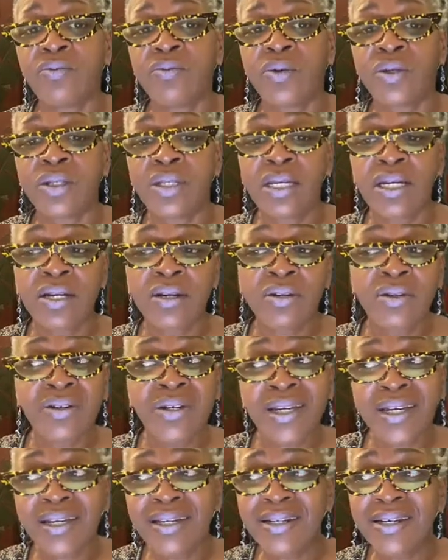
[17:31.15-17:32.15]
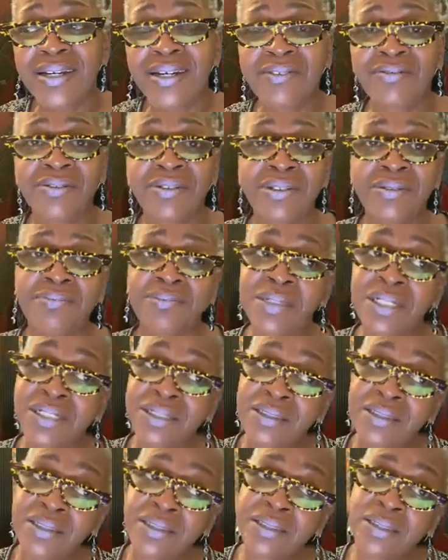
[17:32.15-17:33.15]
Well, now you kind of have to
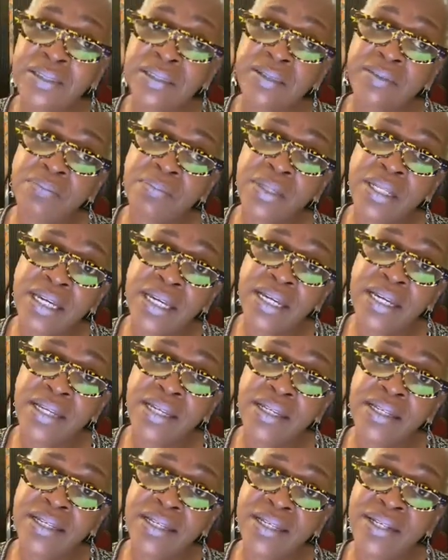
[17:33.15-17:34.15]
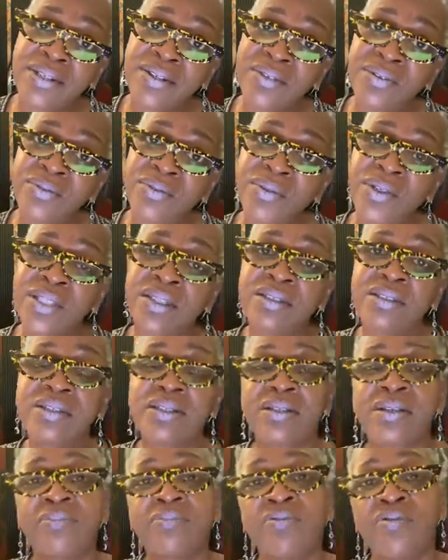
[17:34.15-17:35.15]
mix the plan in with
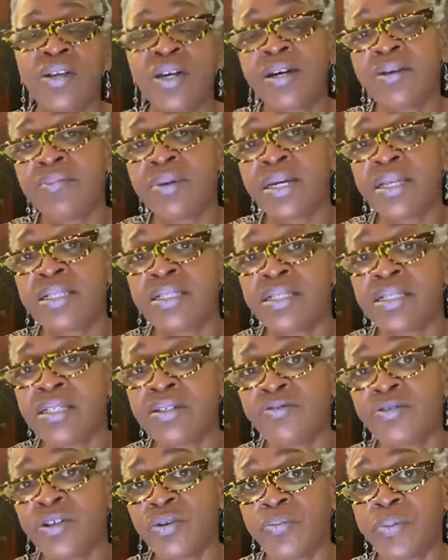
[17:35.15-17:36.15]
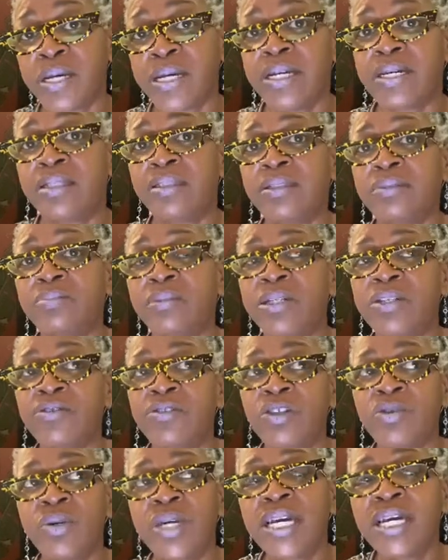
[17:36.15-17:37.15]
some flying by the seat of your pants, but
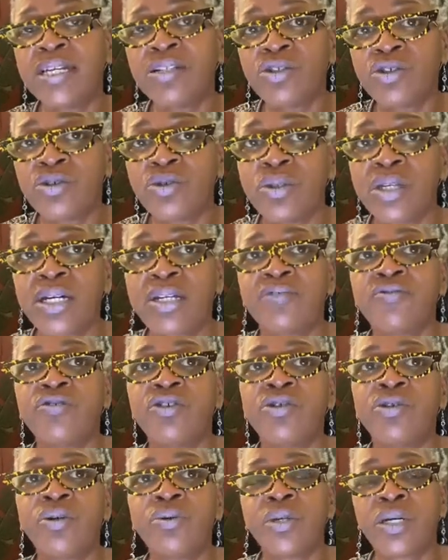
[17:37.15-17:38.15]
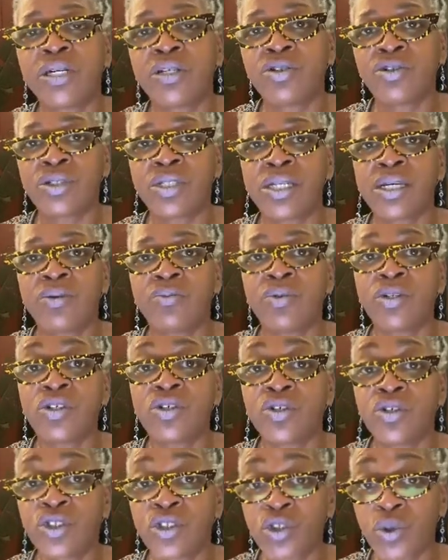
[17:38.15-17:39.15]
you can't do that if you don't understand what
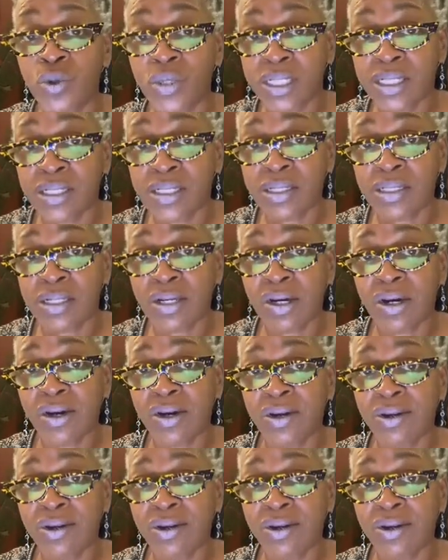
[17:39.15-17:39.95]
your choices are.